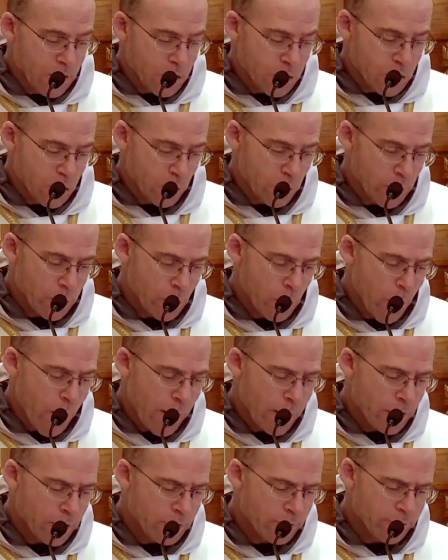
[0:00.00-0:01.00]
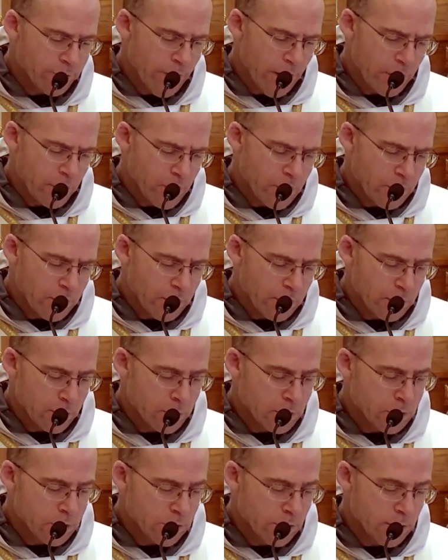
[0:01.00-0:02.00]
She required very
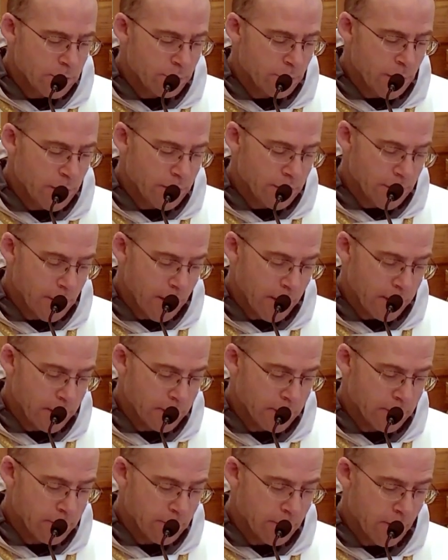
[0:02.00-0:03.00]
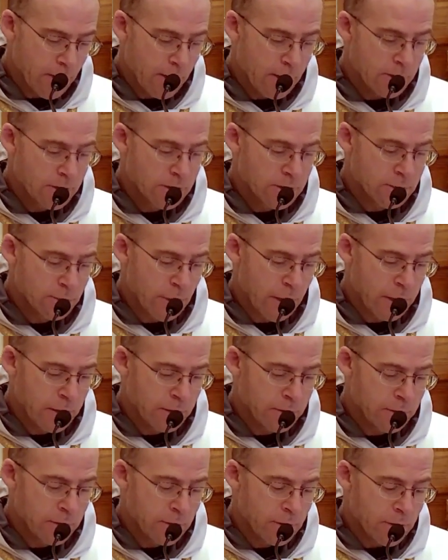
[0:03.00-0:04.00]
little sleep at night and
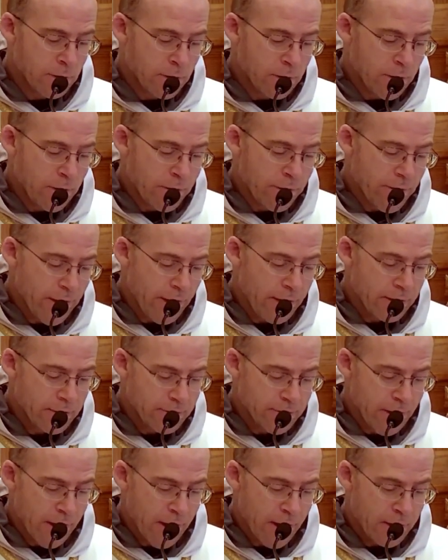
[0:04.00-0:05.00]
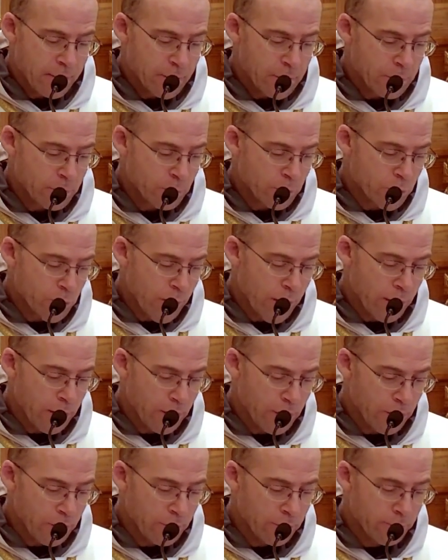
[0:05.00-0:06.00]
spent that time in
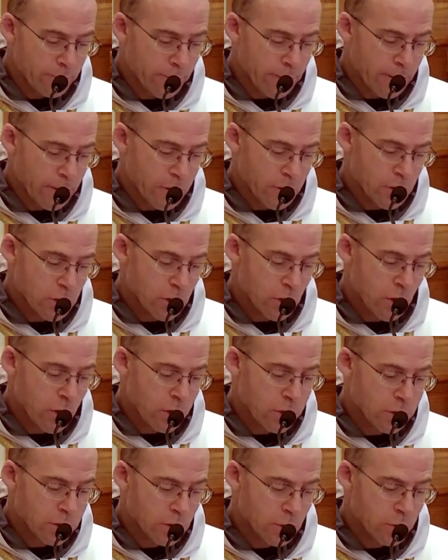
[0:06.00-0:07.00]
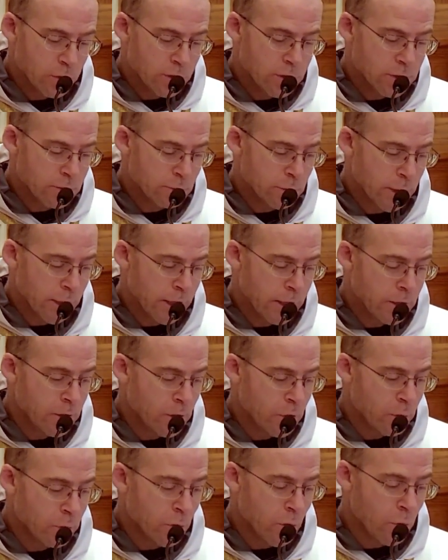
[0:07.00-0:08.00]
prayer. She also displayed
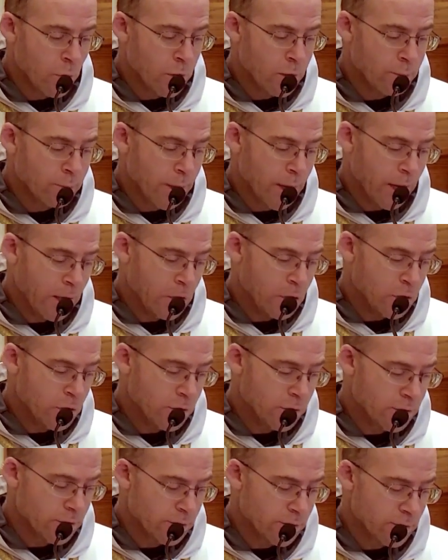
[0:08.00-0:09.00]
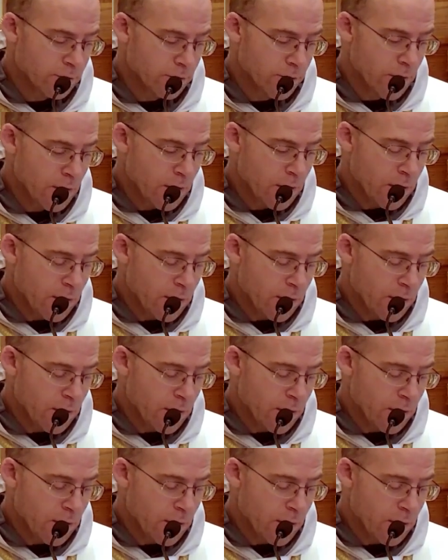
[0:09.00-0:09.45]
heroic patience